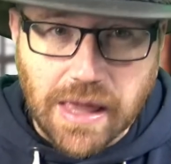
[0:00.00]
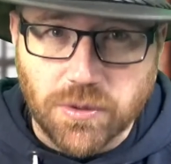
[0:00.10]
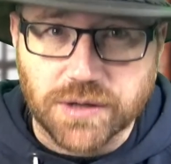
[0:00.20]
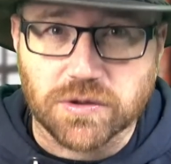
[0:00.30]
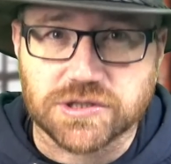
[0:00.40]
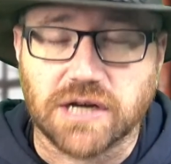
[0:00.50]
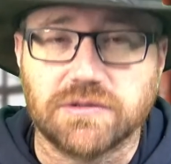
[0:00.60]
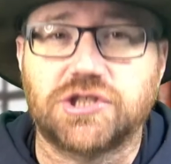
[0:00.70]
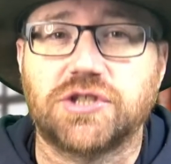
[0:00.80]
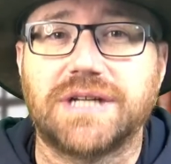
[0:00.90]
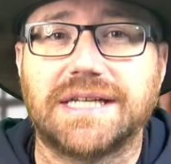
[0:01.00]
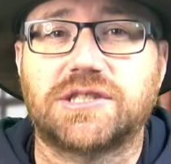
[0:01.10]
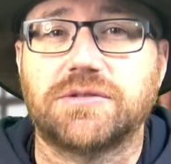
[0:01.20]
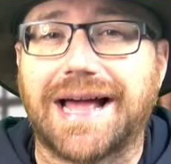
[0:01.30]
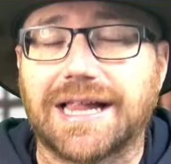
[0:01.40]
I want you all to go and tune in
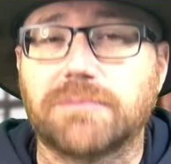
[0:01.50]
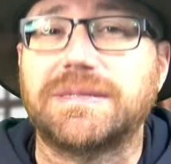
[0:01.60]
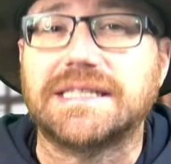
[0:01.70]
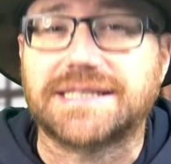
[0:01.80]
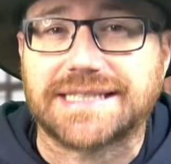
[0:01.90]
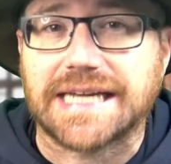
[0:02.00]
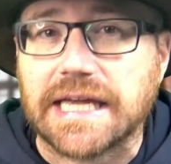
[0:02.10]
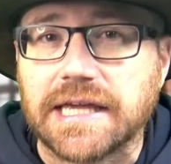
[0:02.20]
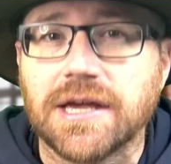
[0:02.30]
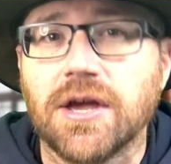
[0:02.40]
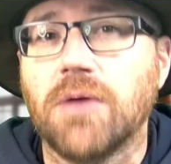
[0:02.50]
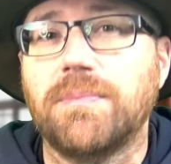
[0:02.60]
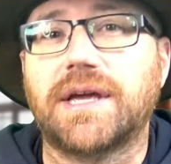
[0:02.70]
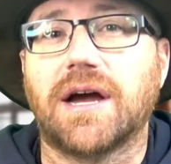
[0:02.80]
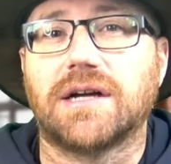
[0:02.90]
to LBC
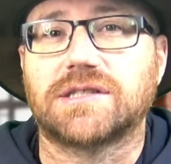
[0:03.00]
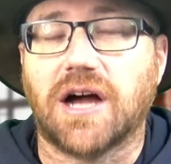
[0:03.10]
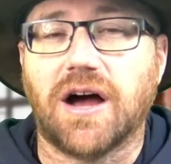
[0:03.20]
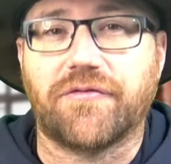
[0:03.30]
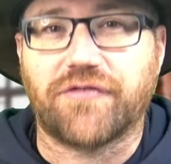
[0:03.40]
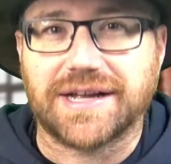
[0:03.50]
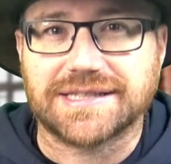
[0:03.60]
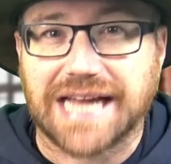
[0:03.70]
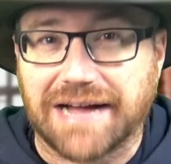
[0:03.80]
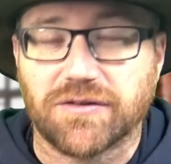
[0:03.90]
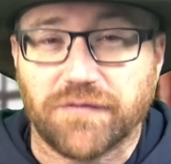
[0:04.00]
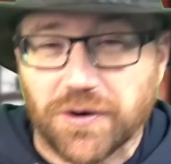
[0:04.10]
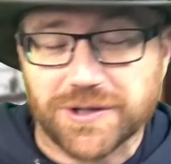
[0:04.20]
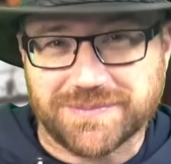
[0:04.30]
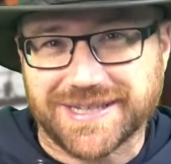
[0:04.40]
because our friend Carol
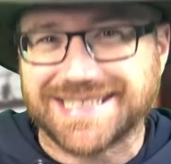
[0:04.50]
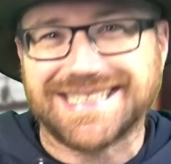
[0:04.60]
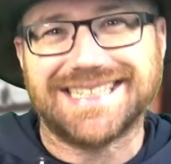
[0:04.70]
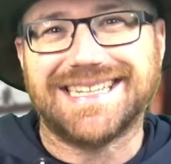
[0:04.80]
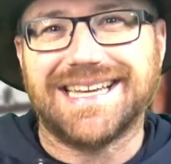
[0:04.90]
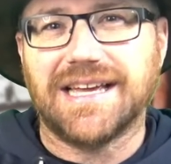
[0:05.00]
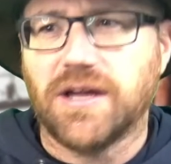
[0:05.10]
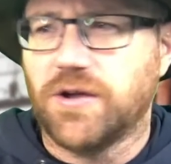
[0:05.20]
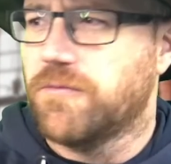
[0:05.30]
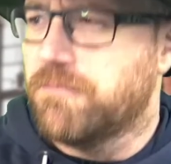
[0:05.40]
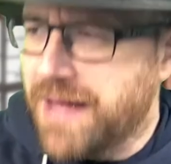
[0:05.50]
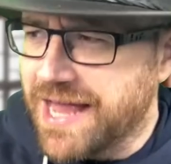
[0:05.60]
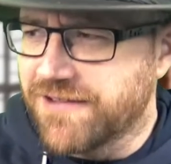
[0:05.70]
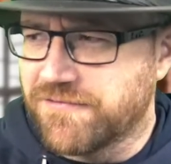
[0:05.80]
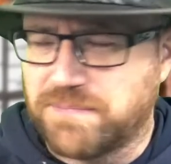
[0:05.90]
Vorderman, who
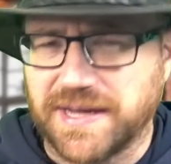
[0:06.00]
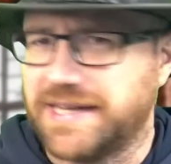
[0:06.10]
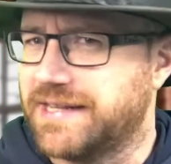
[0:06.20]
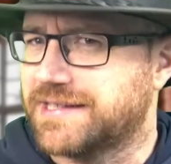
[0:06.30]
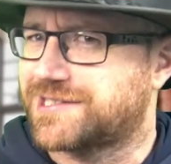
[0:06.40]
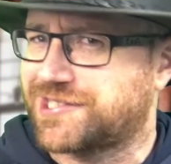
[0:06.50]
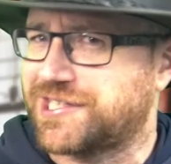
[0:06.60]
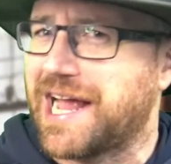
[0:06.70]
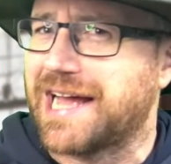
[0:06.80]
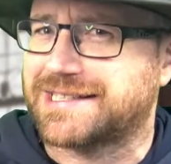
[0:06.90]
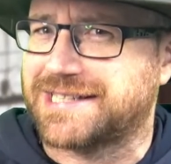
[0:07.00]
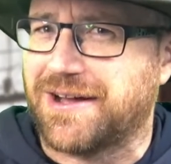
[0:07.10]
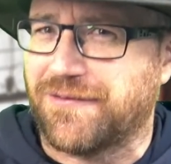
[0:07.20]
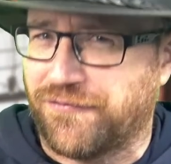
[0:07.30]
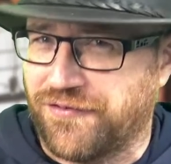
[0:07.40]
may have been in the chat
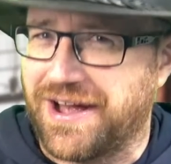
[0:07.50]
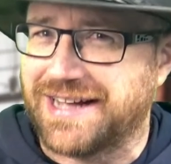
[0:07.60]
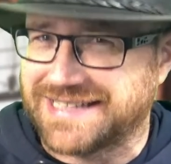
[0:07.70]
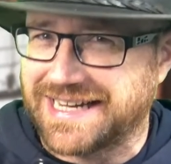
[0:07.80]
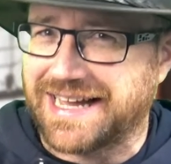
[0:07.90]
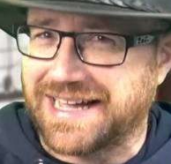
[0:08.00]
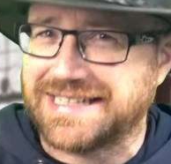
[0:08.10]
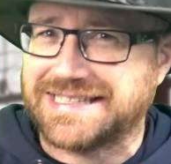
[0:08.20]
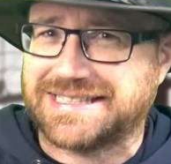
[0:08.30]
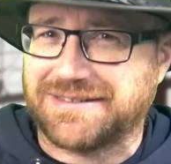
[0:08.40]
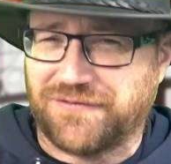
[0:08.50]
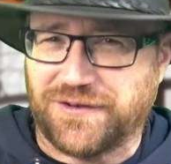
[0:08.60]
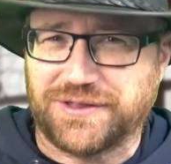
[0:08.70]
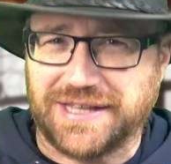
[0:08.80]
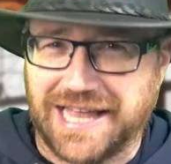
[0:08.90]
on Friday night
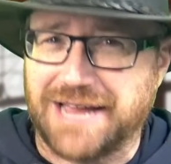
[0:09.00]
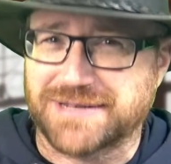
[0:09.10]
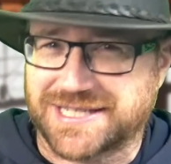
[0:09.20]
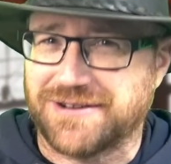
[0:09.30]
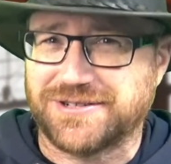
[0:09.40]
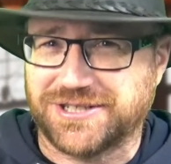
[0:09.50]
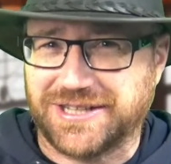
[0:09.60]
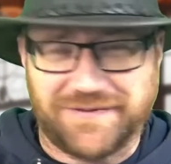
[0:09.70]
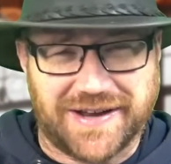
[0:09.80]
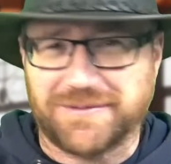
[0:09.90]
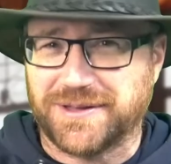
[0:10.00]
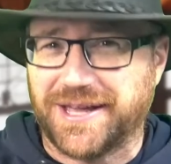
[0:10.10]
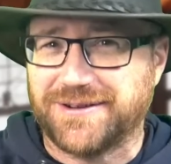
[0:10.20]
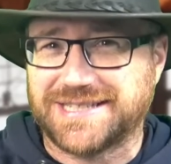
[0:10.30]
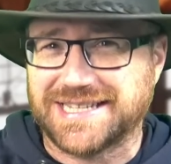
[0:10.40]
for the Labour Social, if anyone
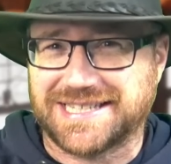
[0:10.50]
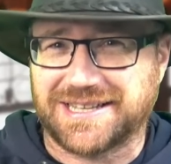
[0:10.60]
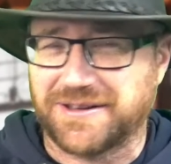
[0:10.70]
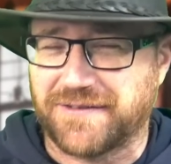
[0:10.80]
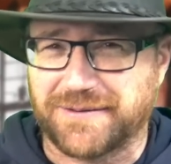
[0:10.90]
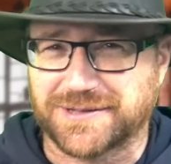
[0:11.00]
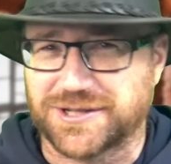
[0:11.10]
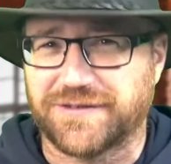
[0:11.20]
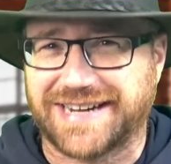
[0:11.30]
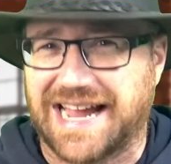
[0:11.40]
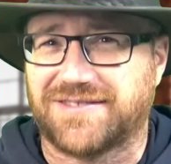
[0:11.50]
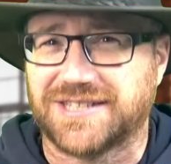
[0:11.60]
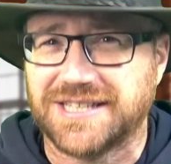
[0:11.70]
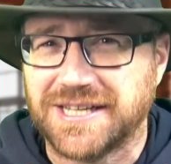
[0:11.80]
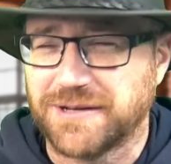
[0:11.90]
noticed. I don't know if anyone saw
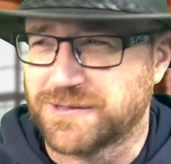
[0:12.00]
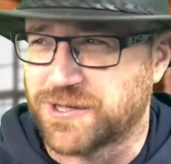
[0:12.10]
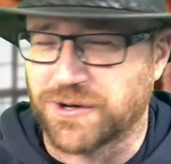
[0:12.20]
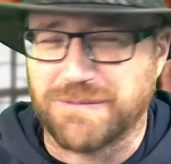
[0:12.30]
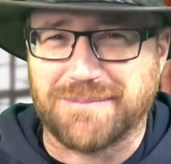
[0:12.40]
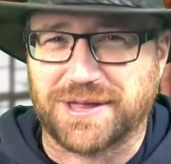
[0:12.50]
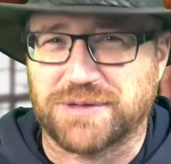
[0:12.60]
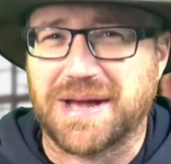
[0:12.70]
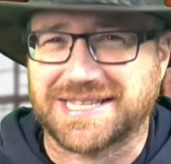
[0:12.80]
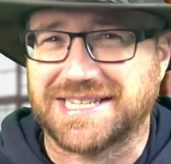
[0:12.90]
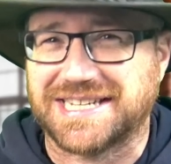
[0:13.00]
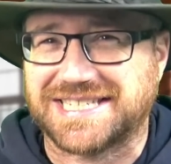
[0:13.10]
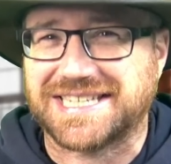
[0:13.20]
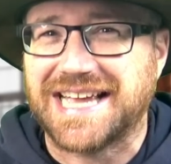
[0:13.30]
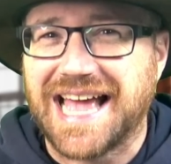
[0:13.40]
Carol, who was talking about mathematics.